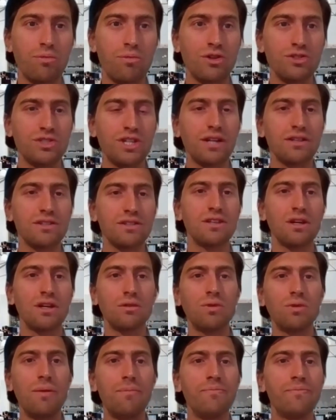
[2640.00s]
the project.
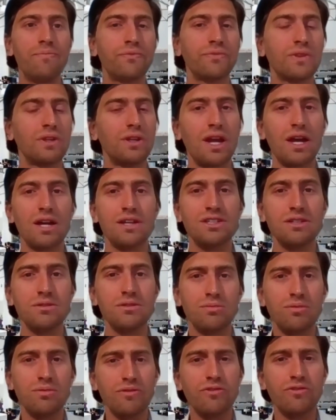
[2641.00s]
So yeah, it
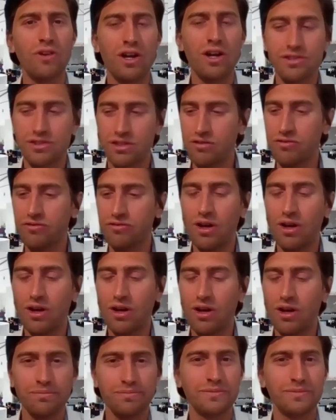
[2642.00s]
seems to have been fine so
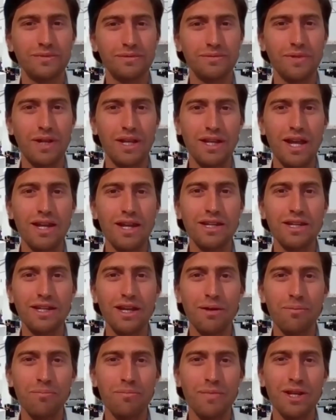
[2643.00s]
far. And
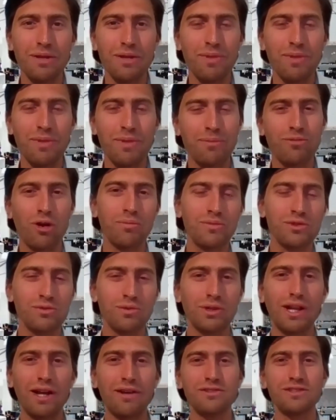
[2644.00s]
any big problems,
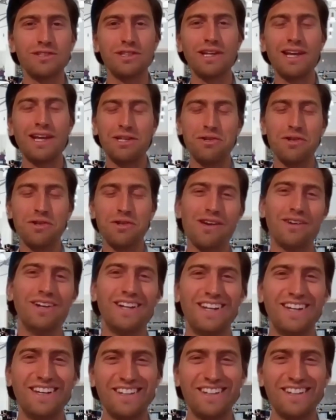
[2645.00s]
we'll have to let you know.